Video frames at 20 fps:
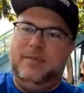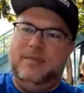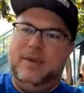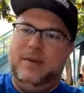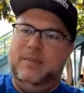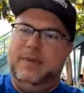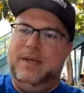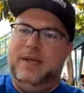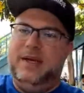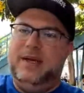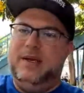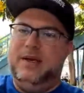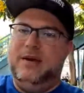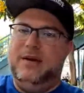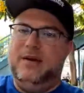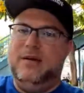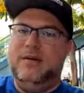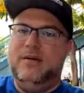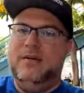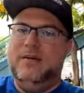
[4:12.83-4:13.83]
me being
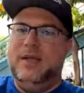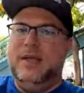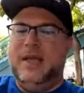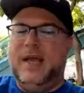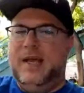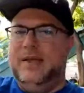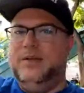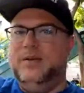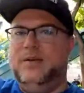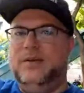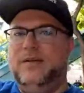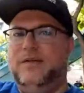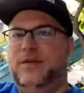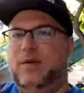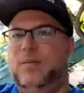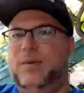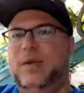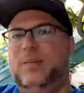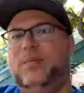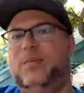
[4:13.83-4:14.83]
here. I told a
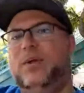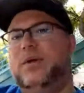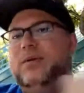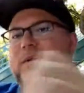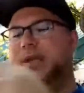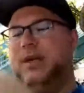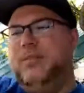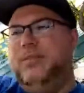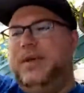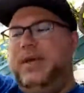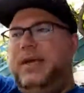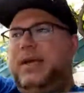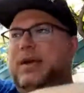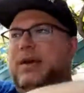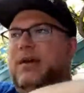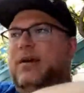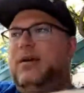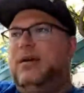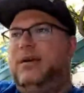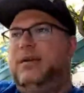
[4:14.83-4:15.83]
few people I was going to be
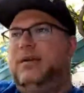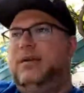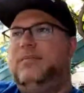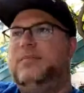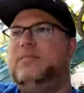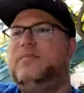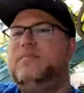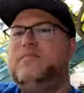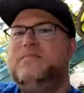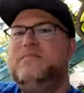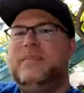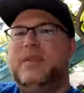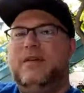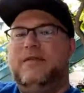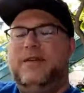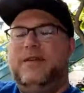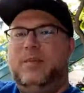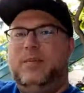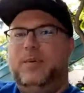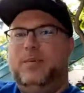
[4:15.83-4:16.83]
here, and a
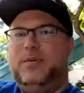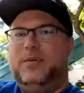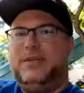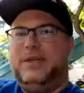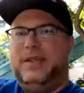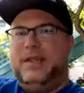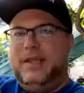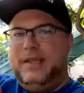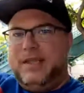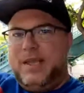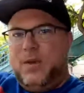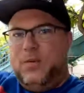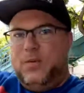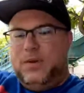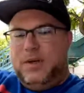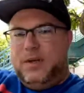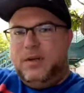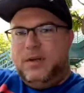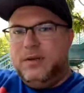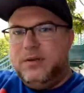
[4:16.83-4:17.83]
few people said that they
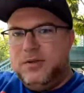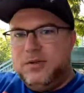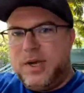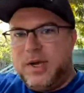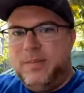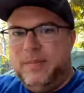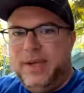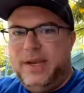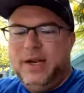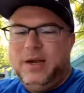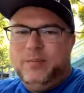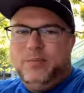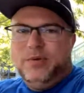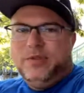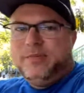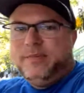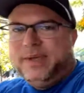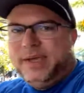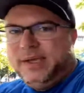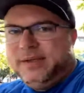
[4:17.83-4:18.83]
would try to meet up
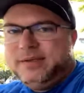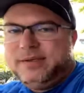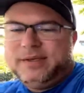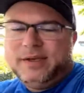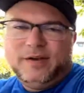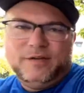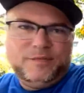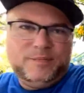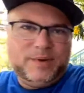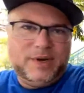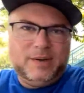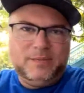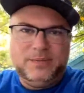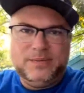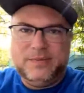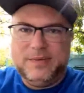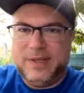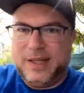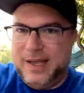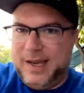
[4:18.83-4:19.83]
with me and stuff. But
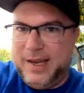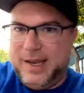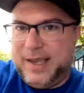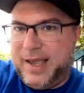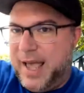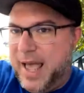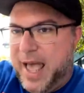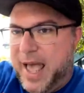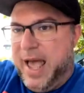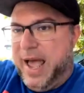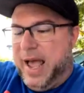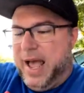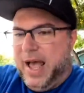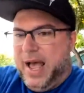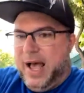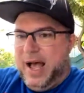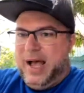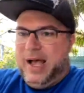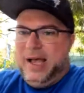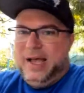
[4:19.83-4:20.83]
I'm like,
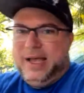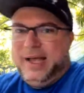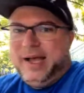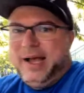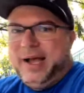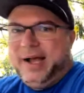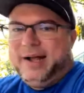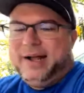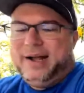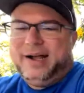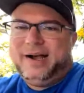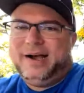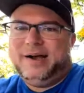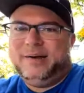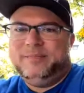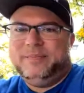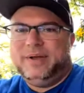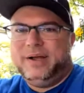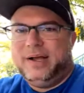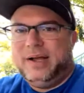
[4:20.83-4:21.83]

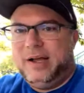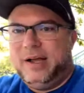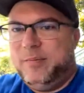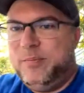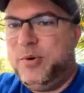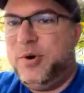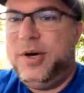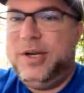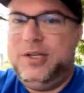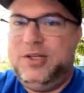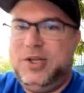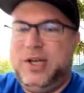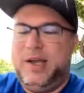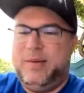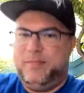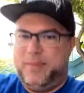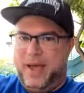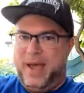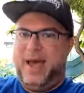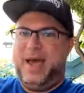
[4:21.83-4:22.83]
I'm pretty
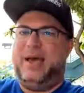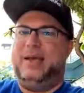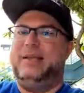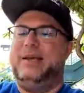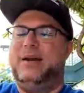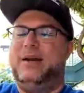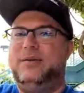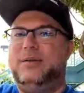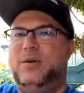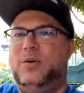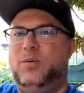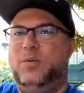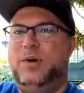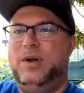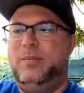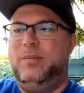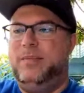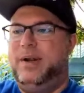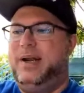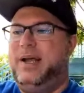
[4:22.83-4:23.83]
jam packed. I don't know
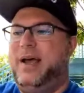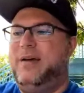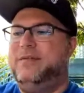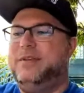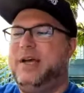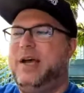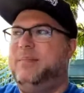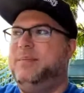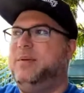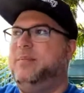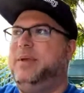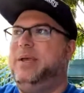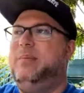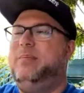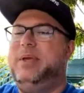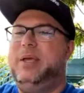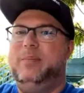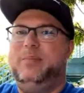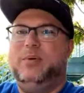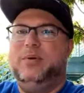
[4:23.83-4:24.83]
when I'm going to have time to
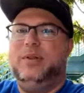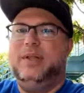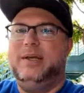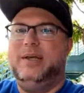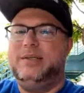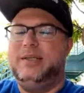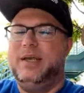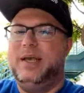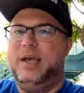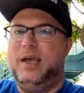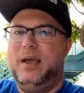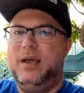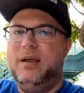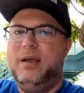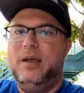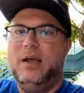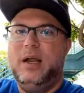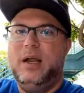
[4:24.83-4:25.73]
meet people unless they